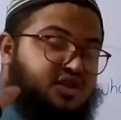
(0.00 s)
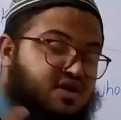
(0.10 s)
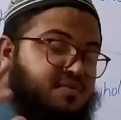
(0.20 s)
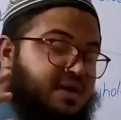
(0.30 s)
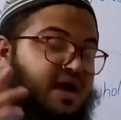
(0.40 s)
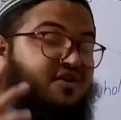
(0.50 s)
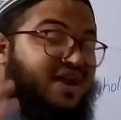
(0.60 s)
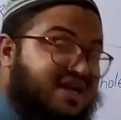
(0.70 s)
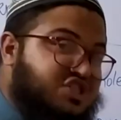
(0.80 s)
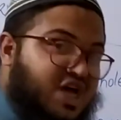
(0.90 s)
will be a
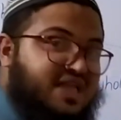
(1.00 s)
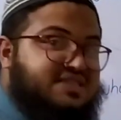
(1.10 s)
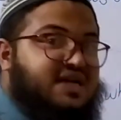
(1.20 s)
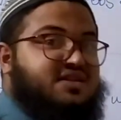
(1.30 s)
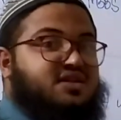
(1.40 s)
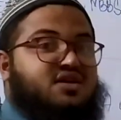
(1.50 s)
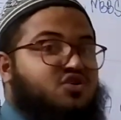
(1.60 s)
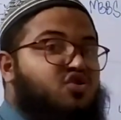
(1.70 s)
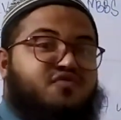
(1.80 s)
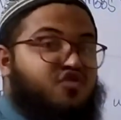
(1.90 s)
greater chance that
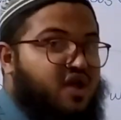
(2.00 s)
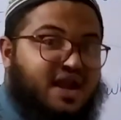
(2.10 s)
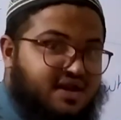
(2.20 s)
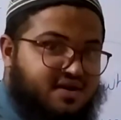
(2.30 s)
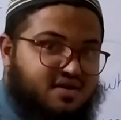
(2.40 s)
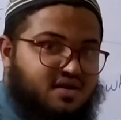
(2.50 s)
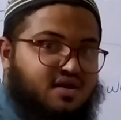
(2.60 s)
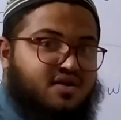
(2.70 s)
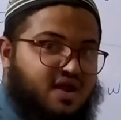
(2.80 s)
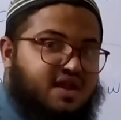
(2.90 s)
you'll forget it,
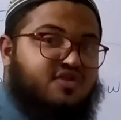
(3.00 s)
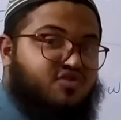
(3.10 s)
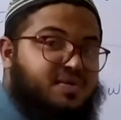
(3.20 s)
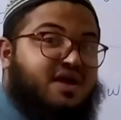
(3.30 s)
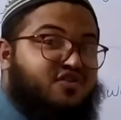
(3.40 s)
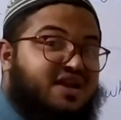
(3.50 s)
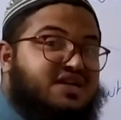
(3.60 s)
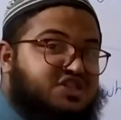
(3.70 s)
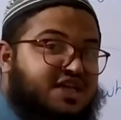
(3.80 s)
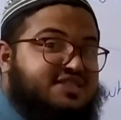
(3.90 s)
right? It will be a
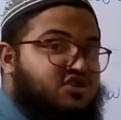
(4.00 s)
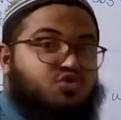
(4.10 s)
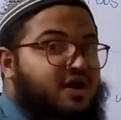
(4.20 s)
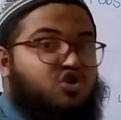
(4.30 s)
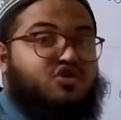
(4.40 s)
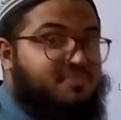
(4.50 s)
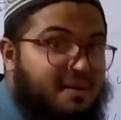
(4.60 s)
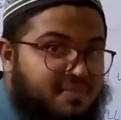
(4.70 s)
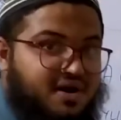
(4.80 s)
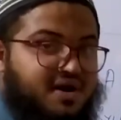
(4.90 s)
greater chance that you might not
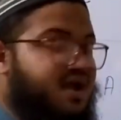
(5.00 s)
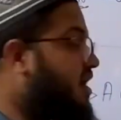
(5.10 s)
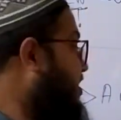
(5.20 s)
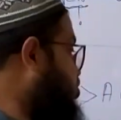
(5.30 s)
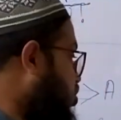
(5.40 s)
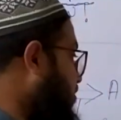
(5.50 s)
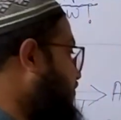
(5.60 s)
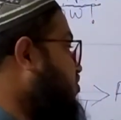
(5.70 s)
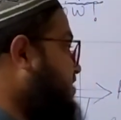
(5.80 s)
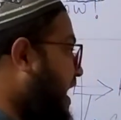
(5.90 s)
remember it. So
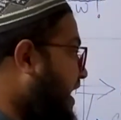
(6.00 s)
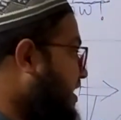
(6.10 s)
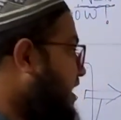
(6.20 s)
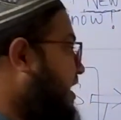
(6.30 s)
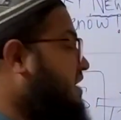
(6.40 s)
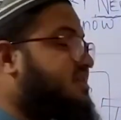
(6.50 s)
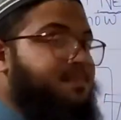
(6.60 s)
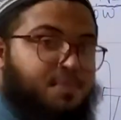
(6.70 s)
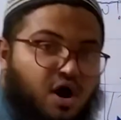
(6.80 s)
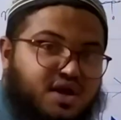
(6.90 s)
for that, it's
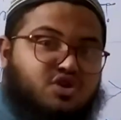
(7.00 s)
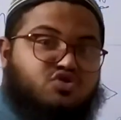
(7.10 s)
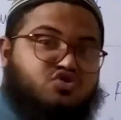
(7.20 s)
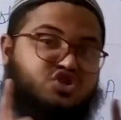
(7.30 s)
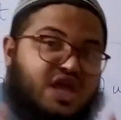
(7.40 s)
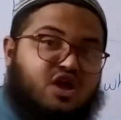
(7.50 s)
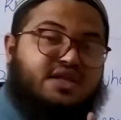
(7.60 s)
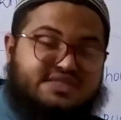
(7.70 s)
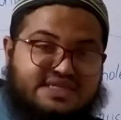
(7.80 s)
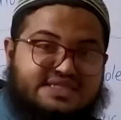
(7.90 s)
important to stay
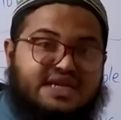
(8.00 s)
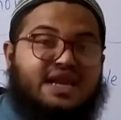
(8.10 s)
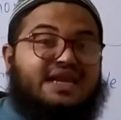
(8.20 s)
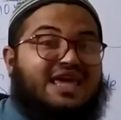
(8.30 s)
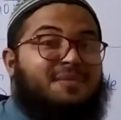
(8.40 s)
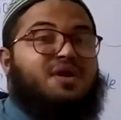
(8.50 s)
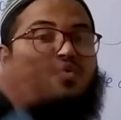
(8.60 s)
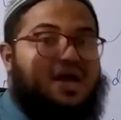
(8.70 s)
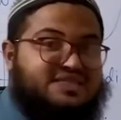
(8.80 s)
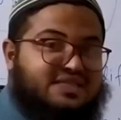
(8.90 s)
consistent and keep
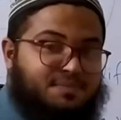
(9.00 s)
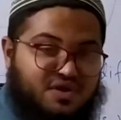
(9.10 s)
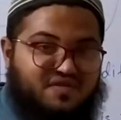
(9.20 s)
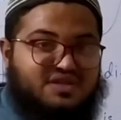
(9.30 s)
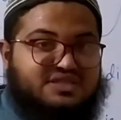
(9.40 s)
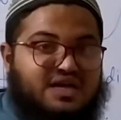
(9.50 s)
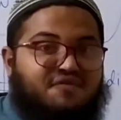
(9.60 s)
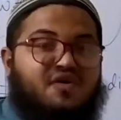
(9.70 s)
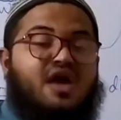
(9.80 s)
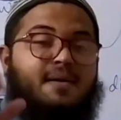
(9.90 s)
revising the previous
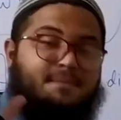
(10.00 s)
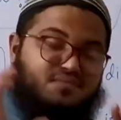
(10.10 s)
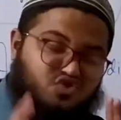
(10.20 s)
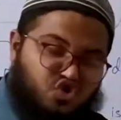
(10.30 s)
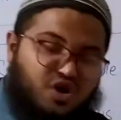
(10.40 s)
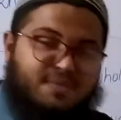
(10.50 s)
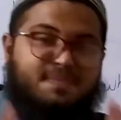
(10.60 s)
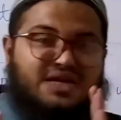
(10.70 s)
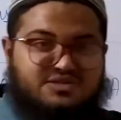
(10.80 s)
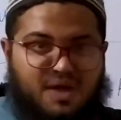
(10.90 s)
stuff. Do
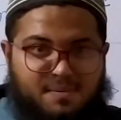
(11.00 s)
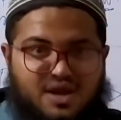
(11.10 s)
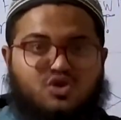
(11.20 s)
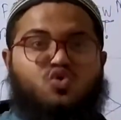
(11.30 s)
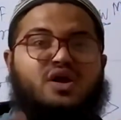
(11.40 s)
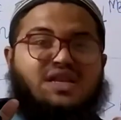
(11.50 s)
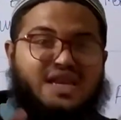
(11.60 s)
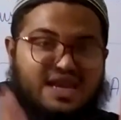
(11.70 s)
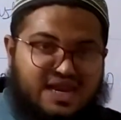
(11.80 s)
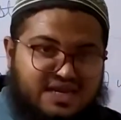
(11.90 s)
it bit by bit, do it
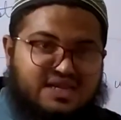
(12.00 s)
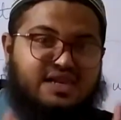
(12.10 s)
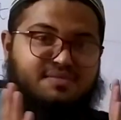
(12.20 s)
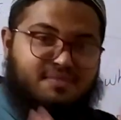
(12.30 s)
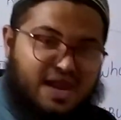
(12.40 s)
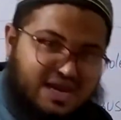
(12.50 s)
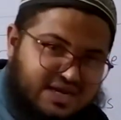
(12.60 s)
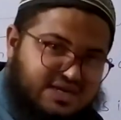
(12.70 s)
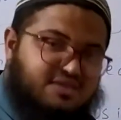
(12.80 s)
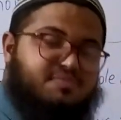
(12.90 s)
little by
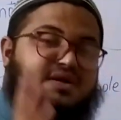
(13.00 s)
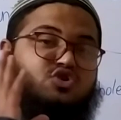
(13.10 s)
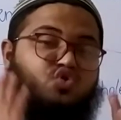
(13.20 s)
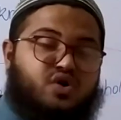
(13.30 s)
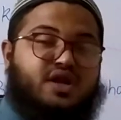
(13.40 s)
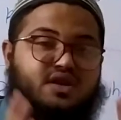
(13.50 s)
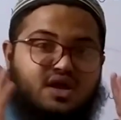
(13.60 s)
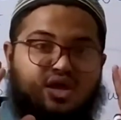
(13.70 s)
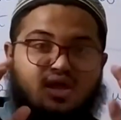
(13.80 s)
little, but do it